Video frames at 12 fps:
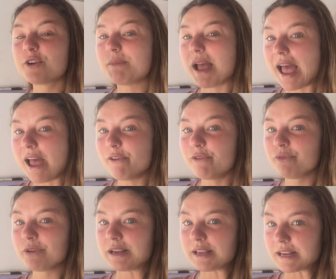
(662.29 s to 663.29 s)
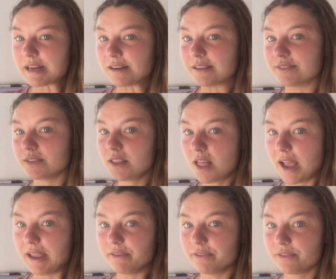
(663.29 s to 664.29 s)
from every year of
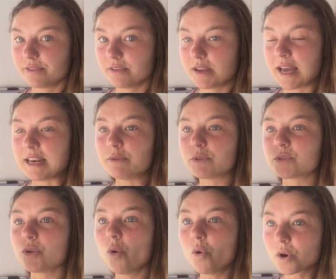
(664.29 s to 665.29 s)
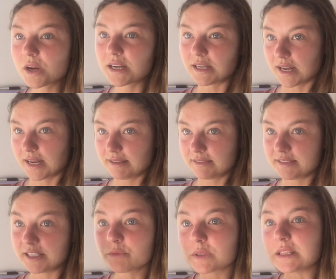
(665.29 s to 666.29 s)
life, and it was organized
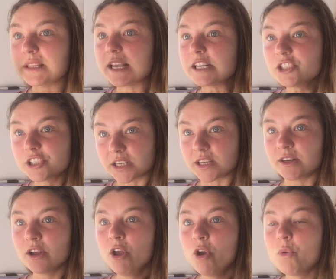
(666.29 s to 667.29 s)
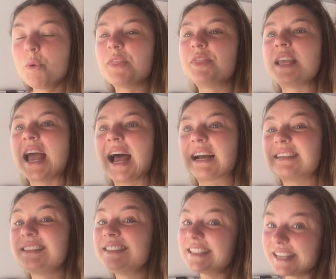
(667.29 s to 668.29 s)
in relation with the
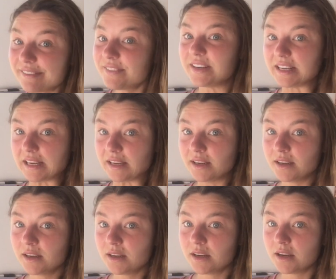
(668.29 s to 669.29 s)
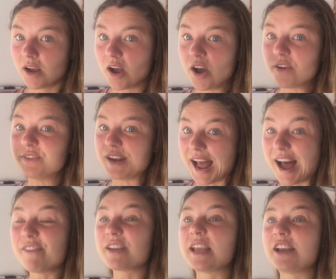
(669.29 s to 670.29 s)
activity of
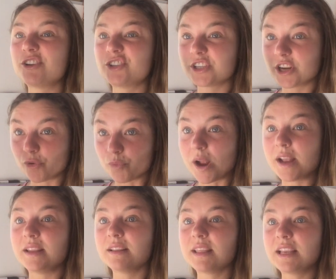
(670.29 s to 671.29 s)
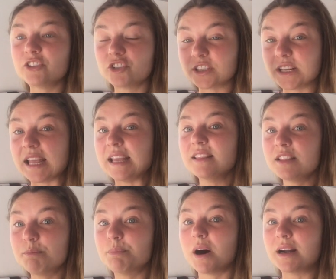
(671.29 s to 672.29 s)
navigation and regulation in
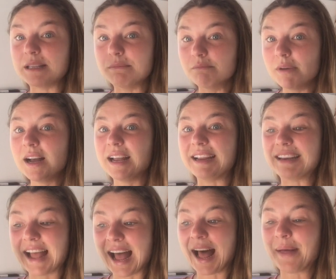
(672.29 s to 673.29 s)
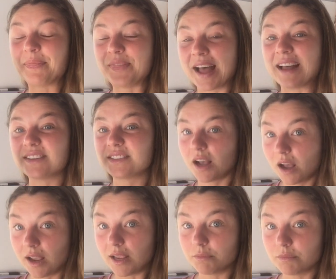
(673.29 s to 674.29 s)
the body mind at that
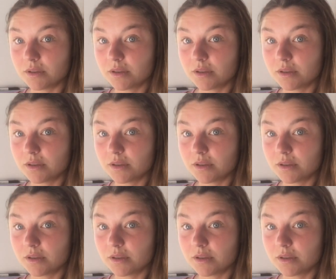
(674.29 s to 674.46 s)
time.